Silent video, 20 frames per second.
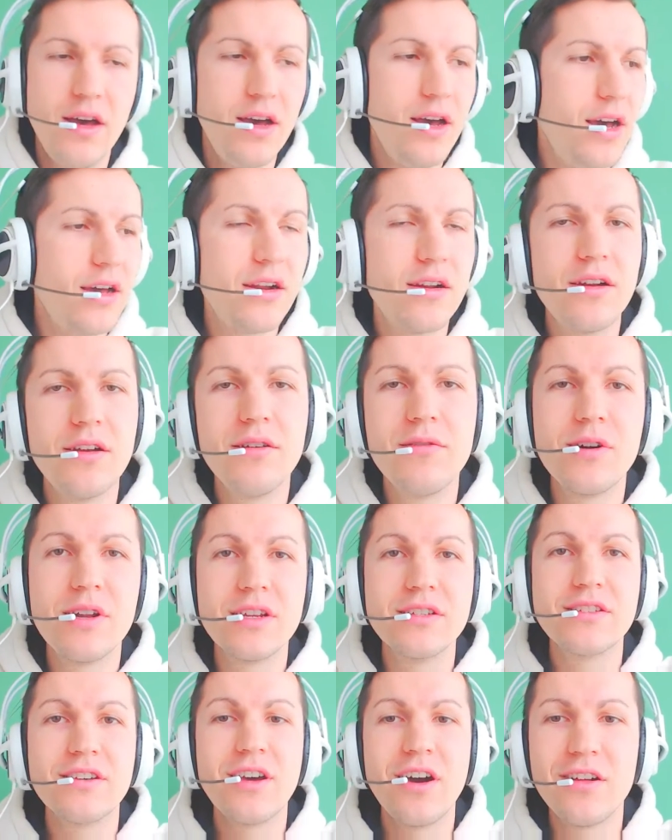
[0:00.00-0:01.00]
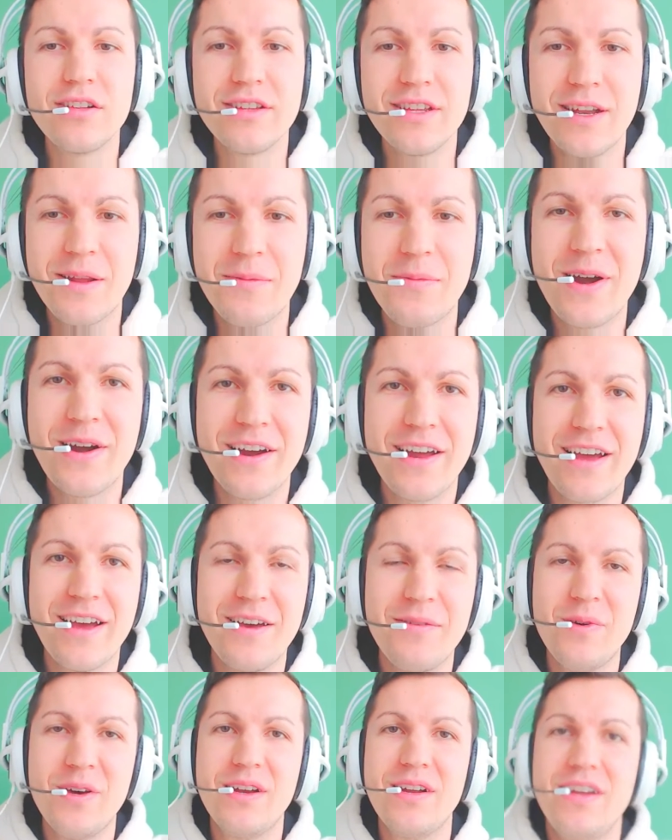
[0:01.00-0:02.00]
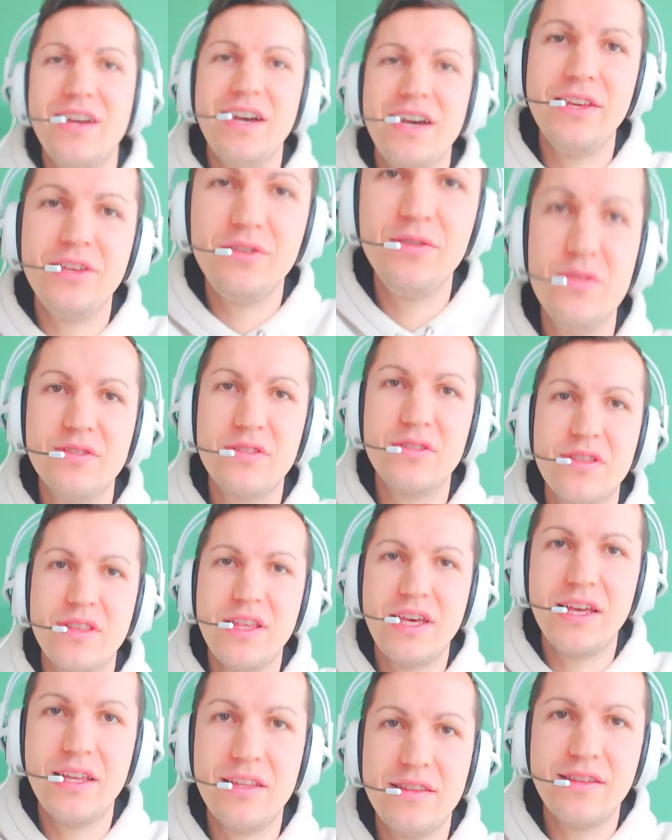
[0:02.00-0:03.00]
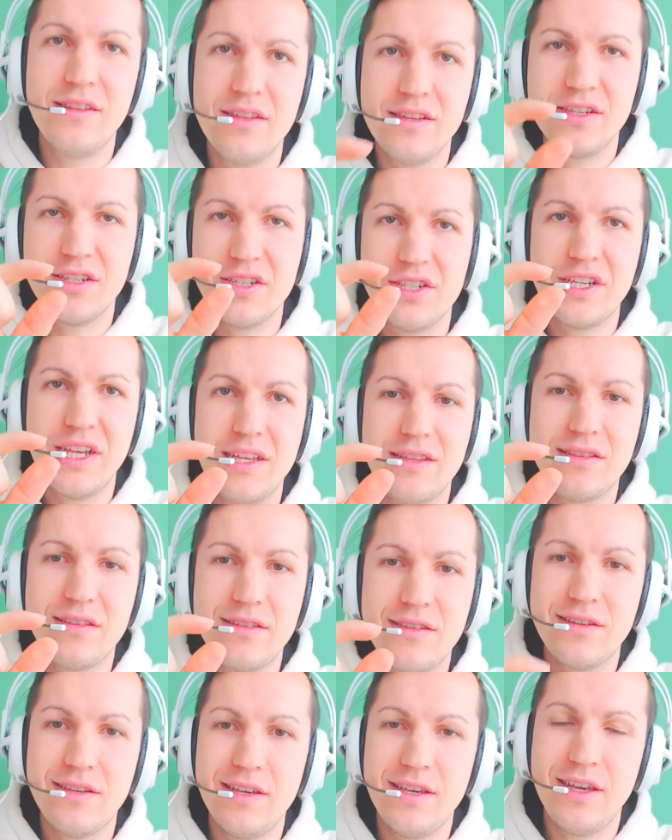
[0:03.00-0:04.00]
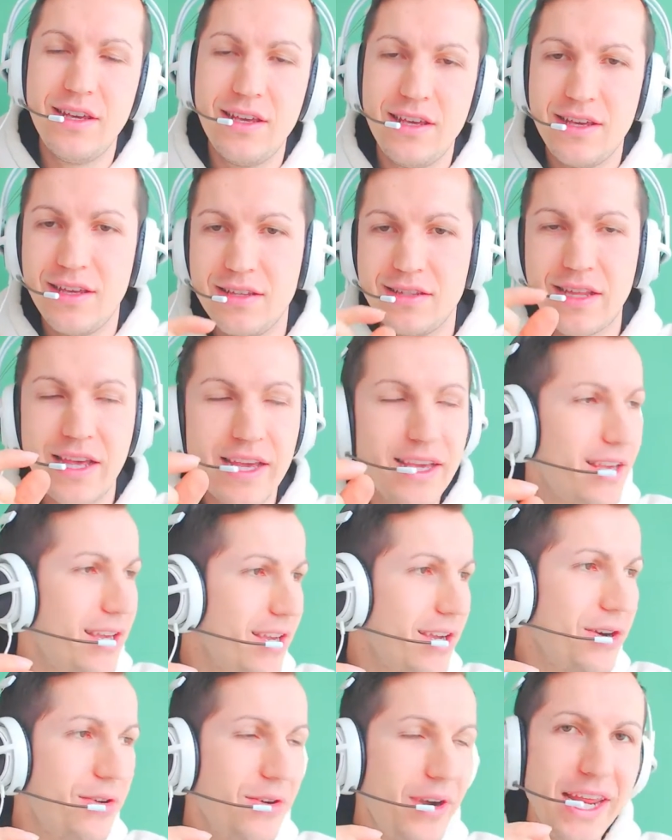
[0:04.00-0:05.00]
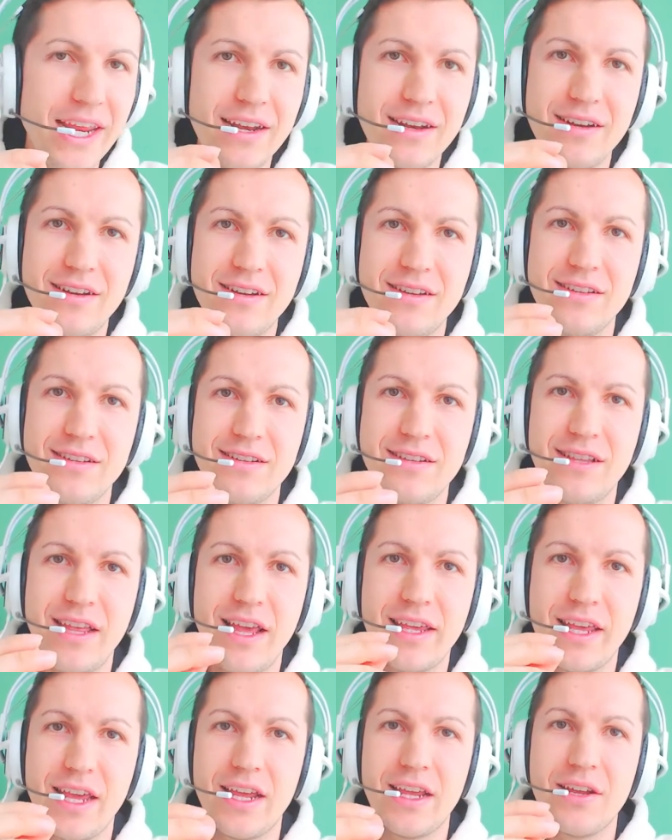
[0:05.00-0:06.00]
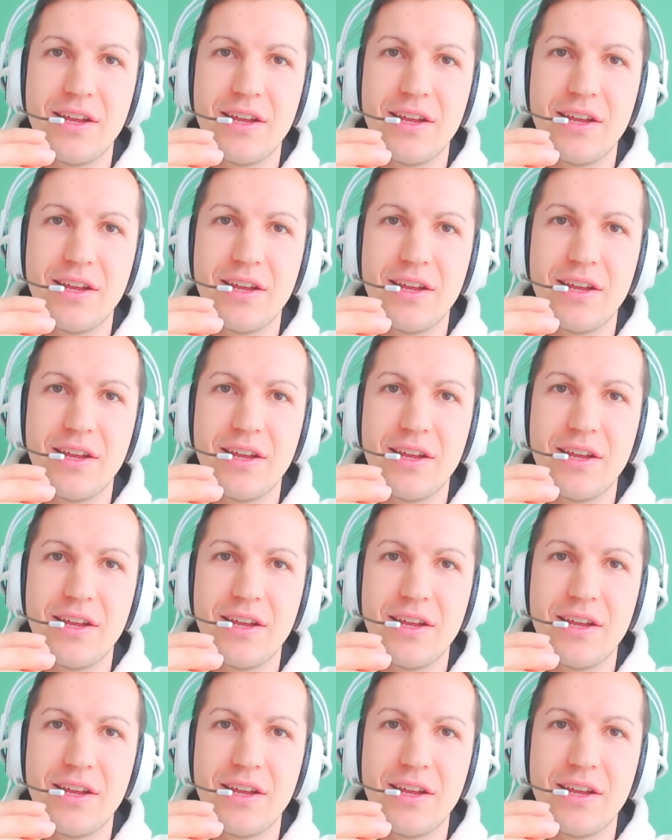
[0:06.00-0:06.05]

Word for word: I don't know what it's called in America, but I used that shit, uh, like a green, like a